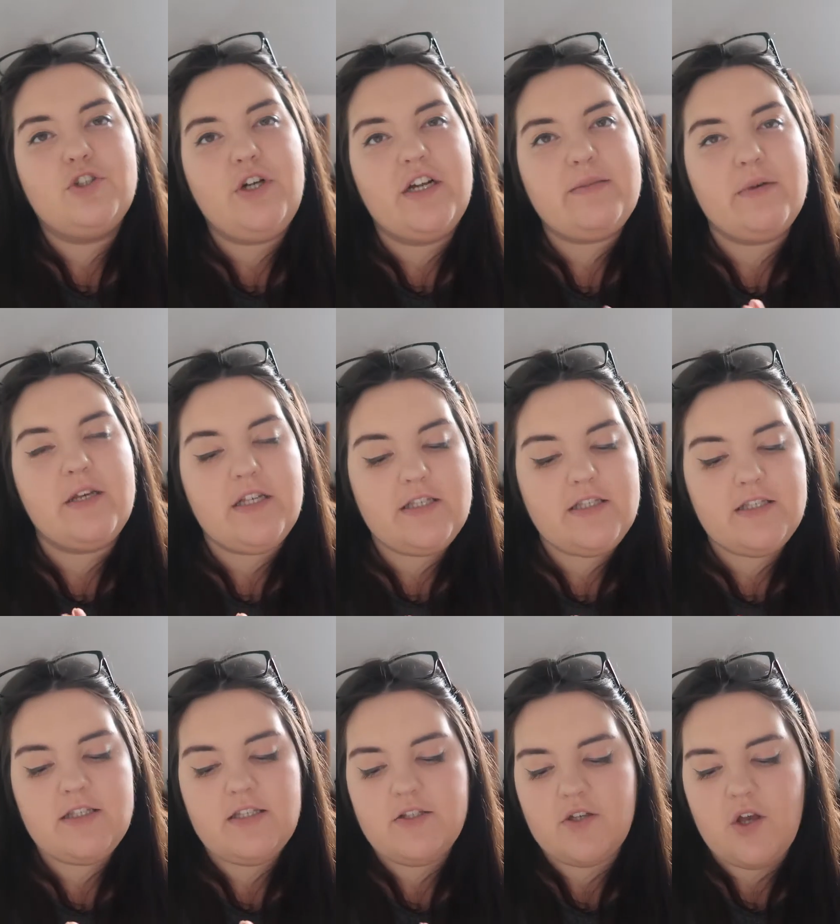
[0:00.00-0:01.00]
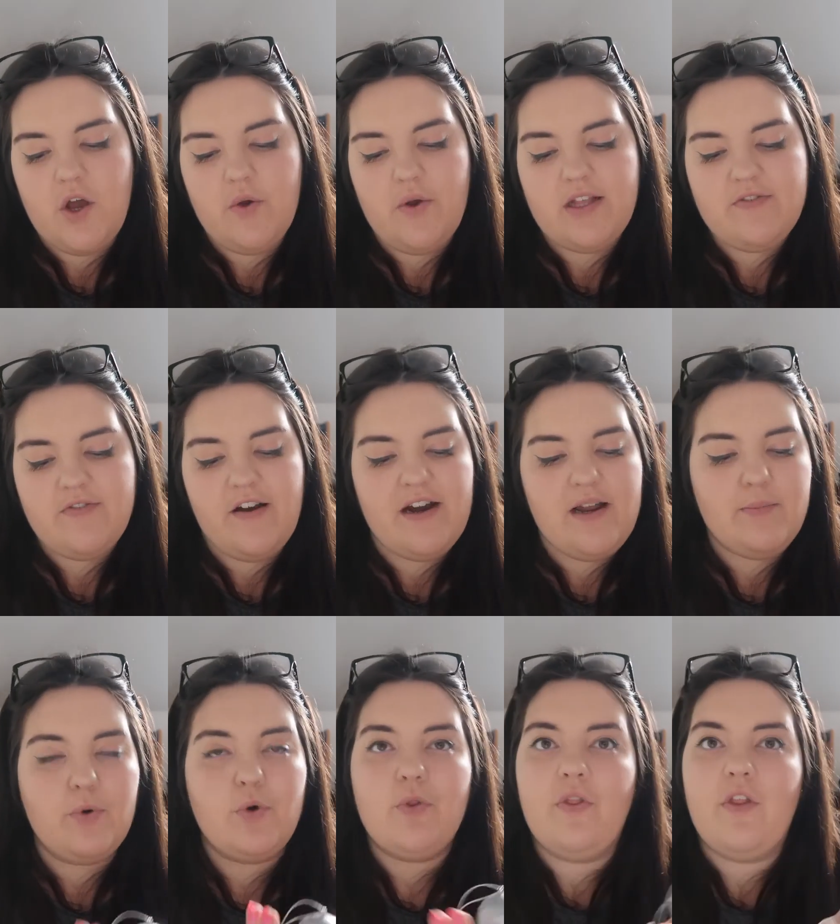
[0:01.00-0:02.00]
Christmas, so it's very
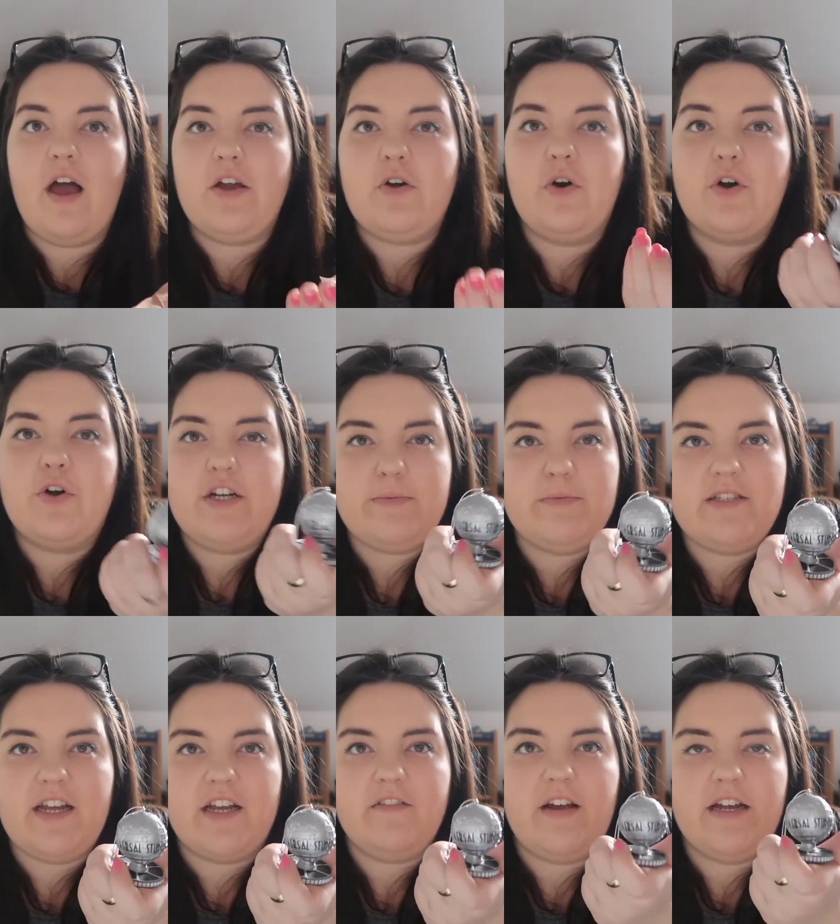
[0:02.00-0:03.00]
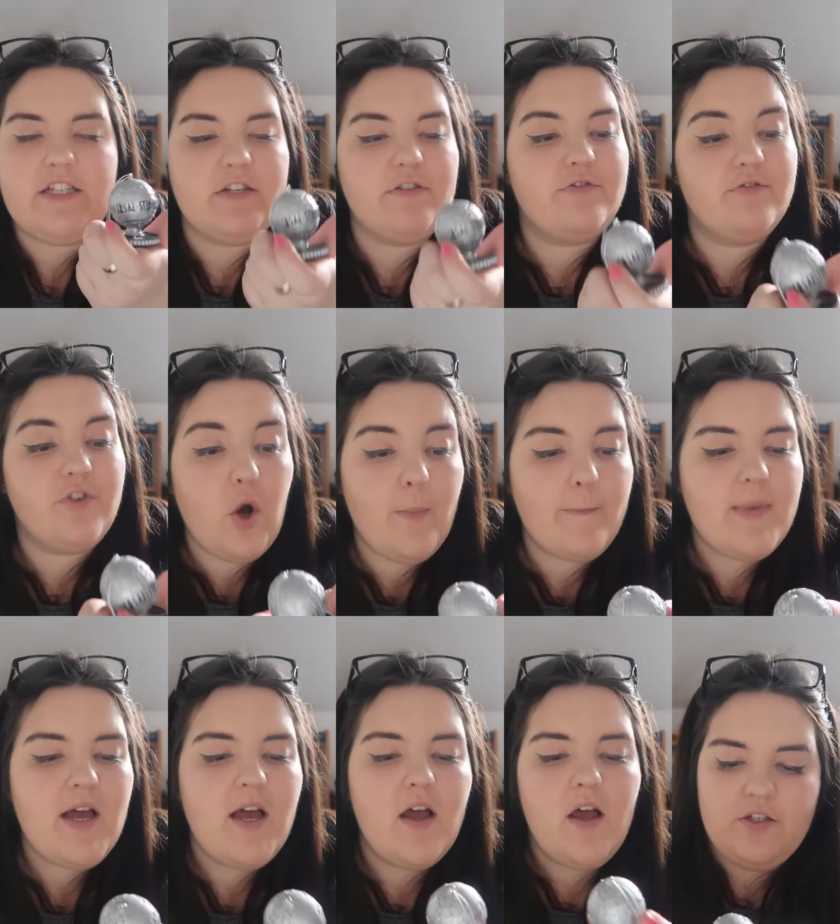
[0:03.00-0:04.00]
important that I got a Christmas decoration from
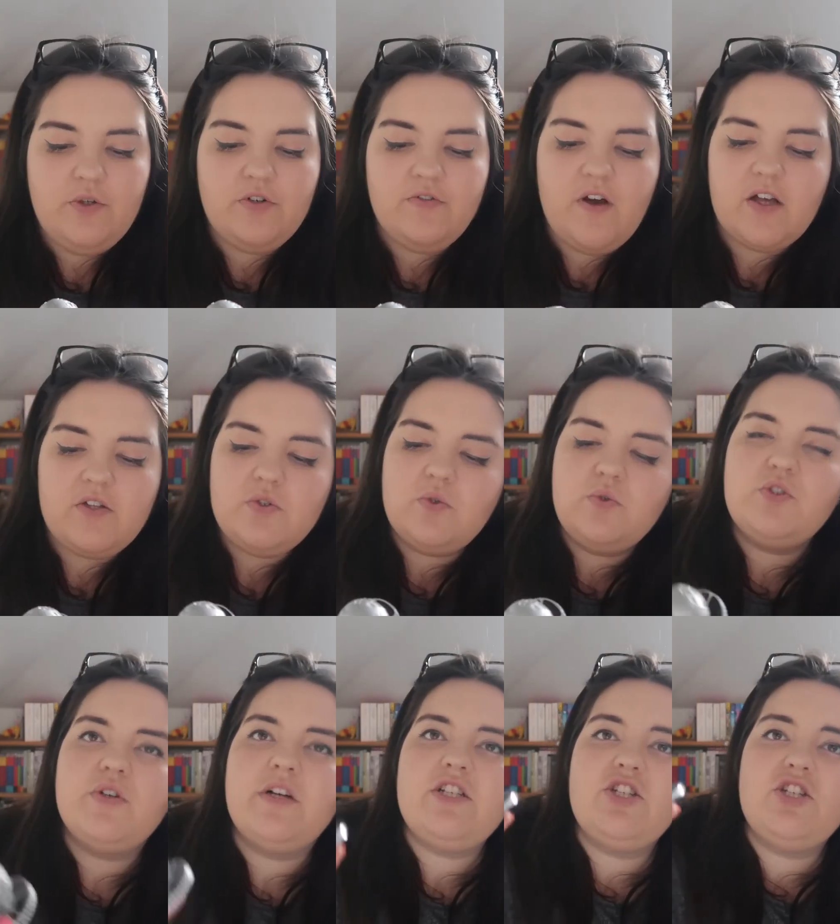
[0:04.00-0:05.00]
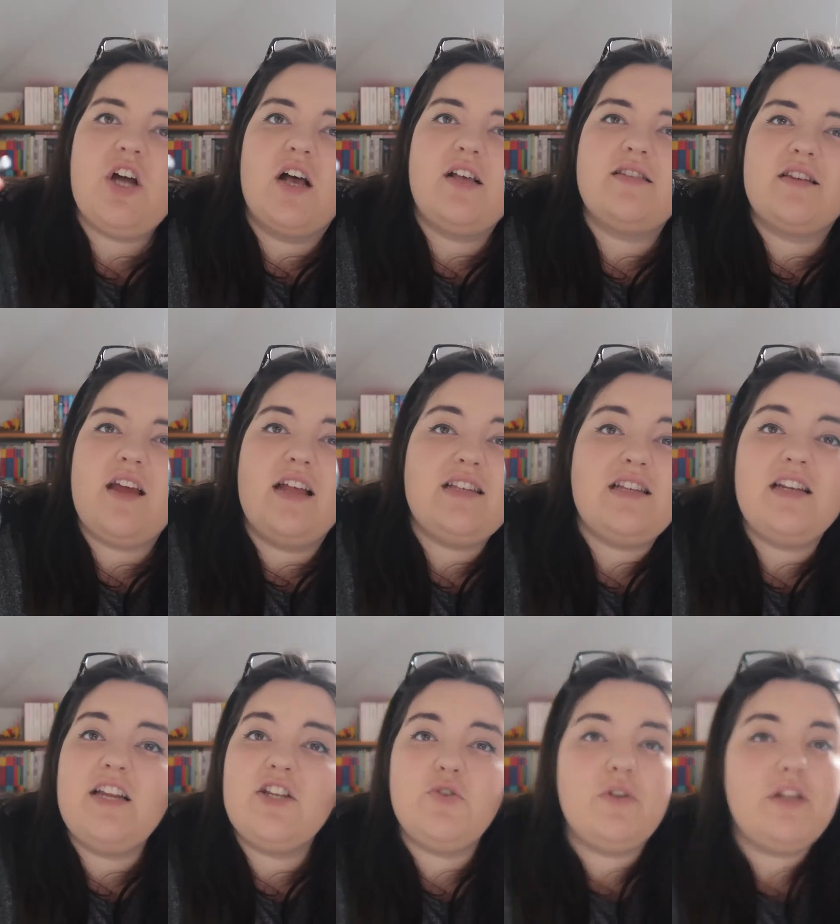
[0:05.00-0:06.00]
Universal. So it's
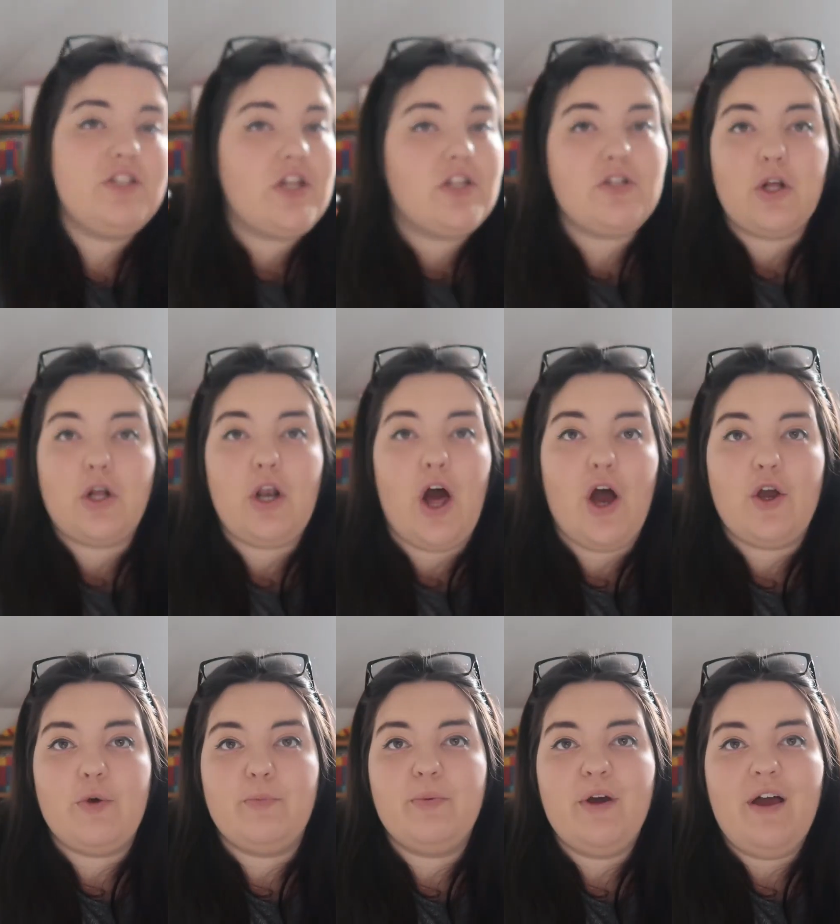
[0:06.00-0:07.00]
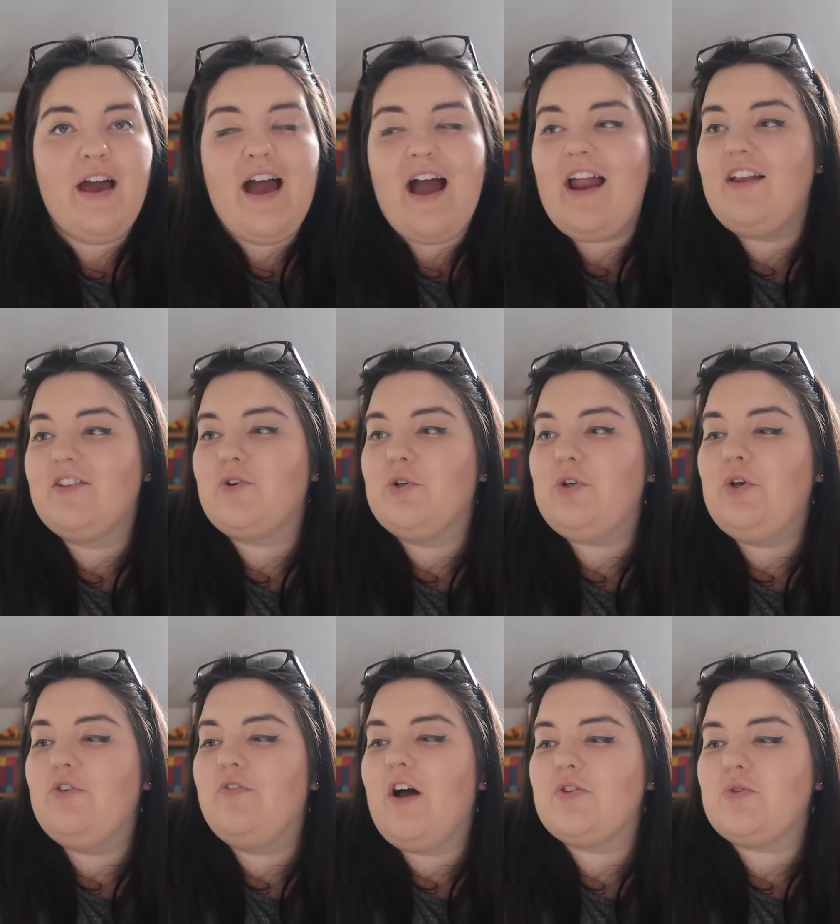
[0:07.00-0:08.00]
literally just the globe, and it's got
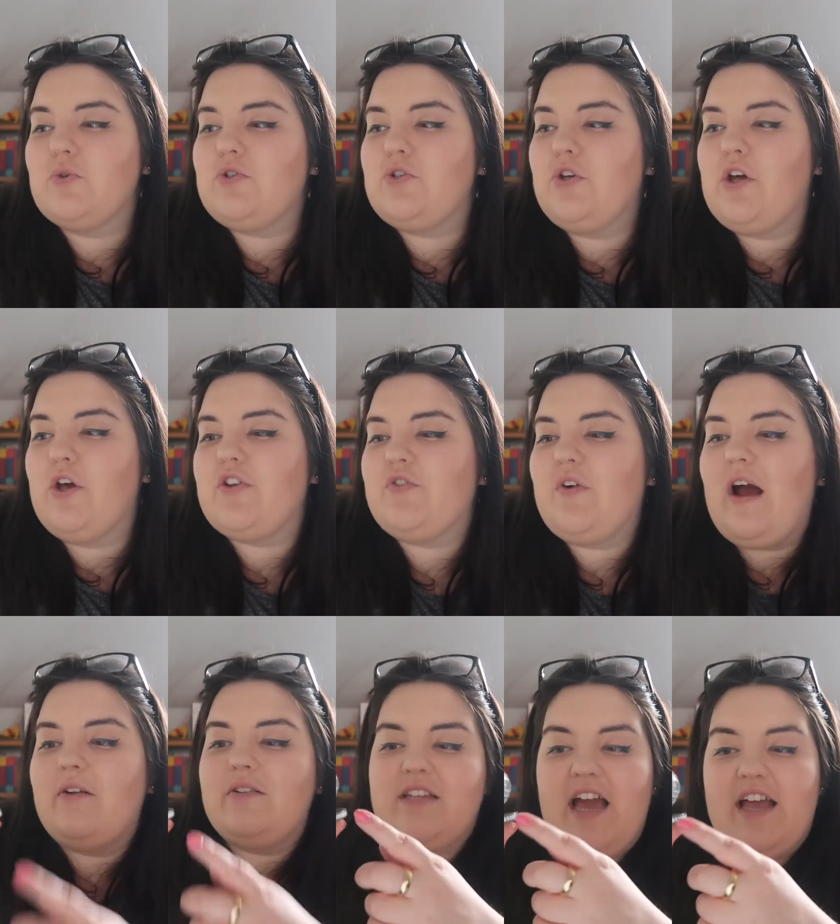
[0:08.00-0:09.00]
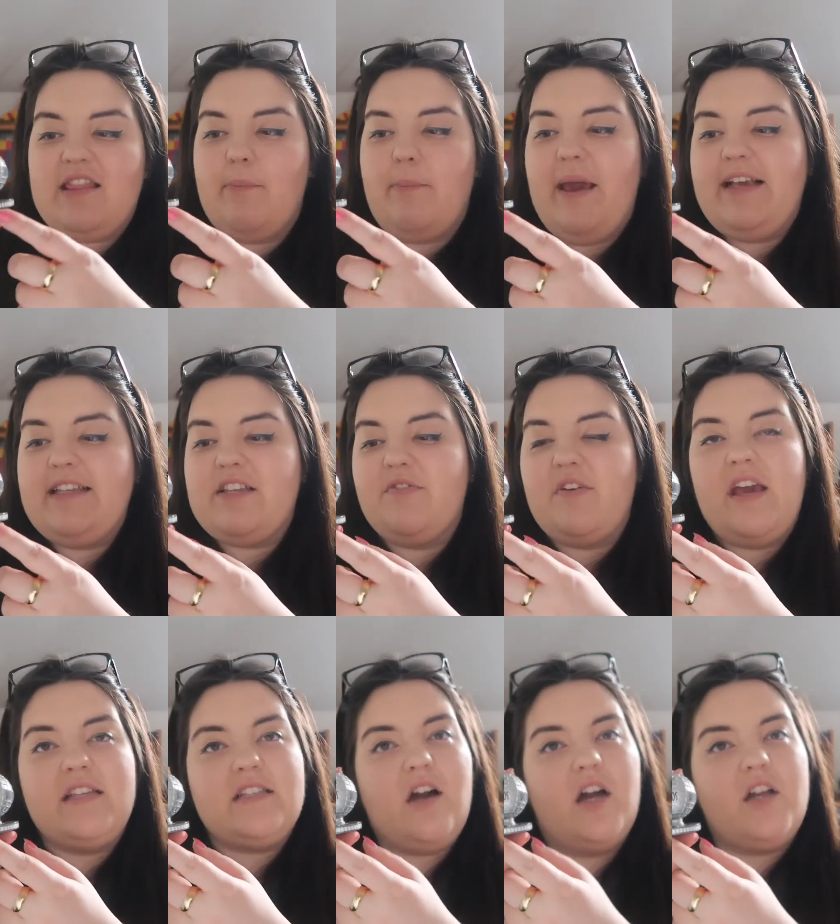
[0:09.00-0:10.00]
Universal Studios around it, and the base of it
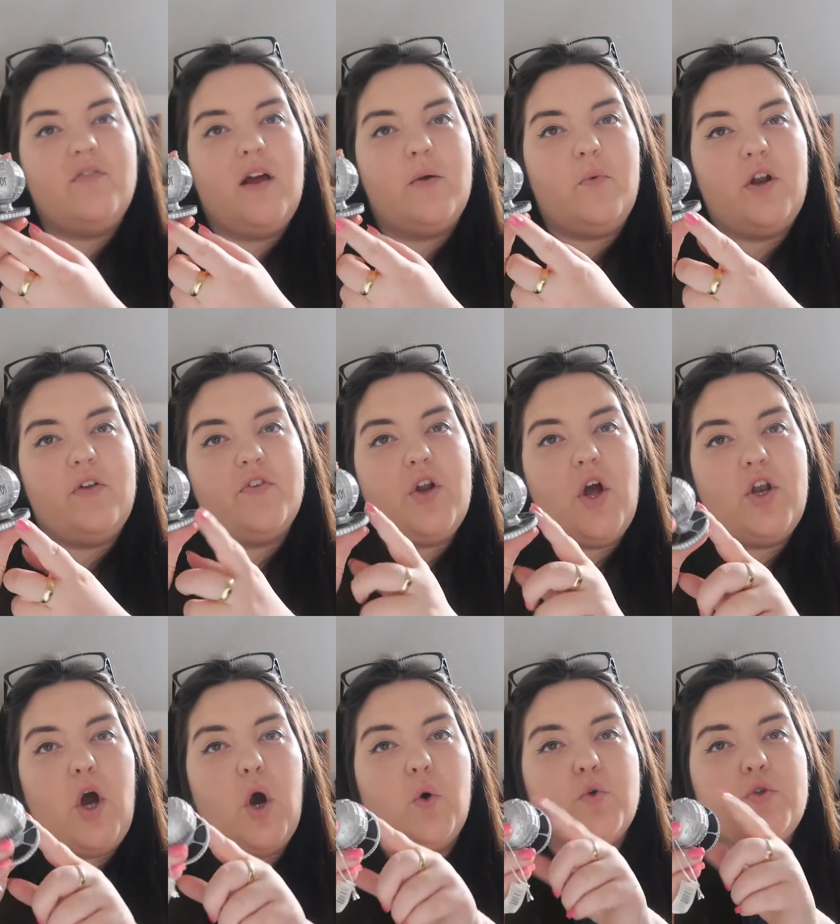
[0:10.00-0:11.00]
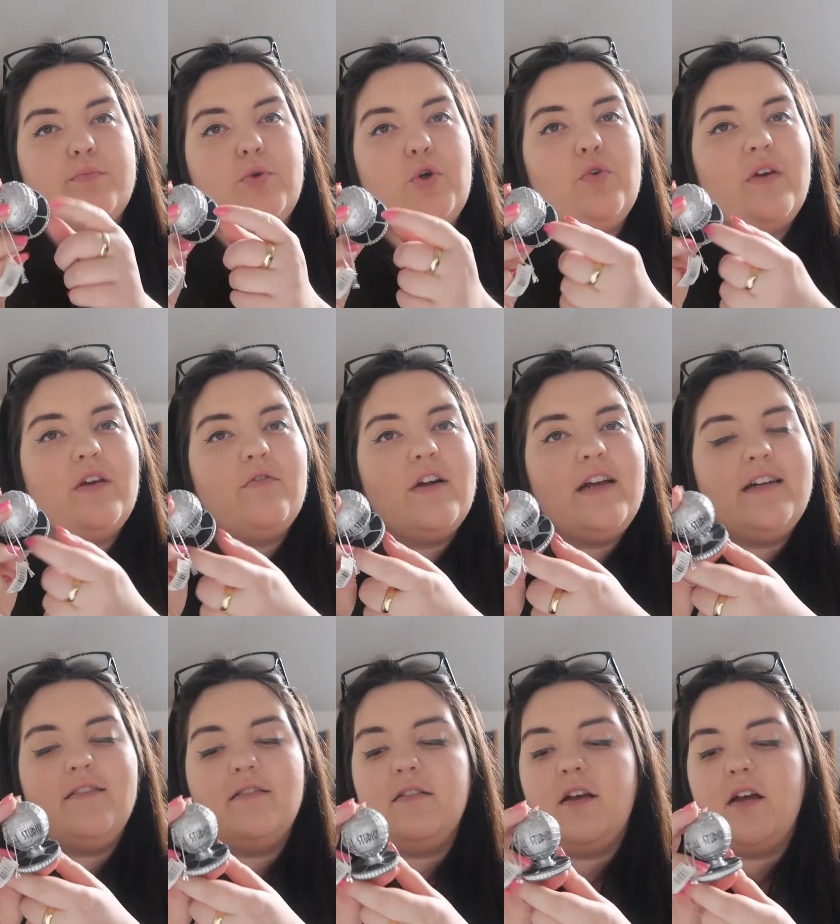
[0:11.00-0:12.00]
is kind of like one of an old movie reel,